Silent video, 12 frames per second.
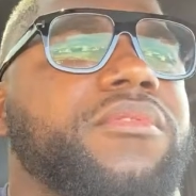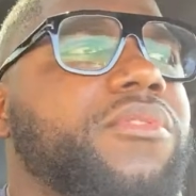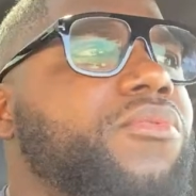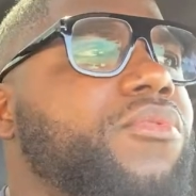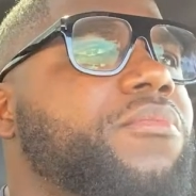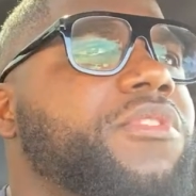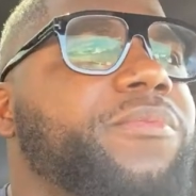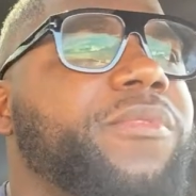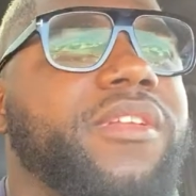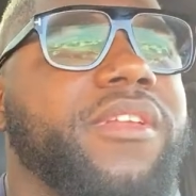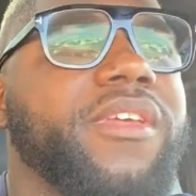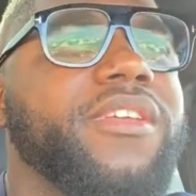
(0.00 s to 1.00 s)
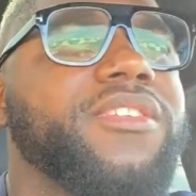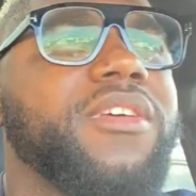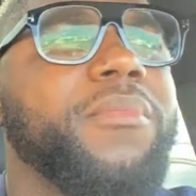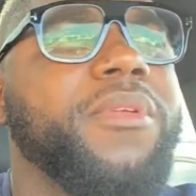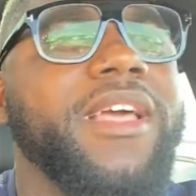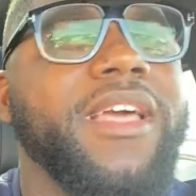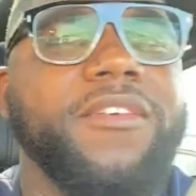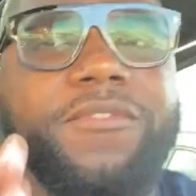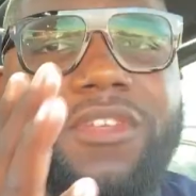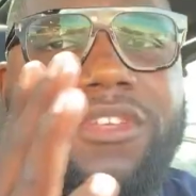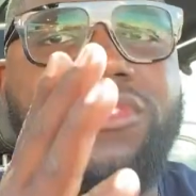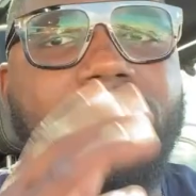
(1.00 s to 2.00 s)
open spot there, so I'm gonna like
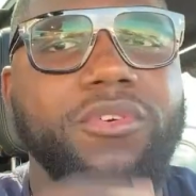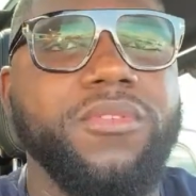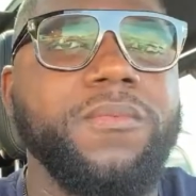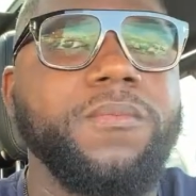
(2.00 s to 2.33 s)
face out.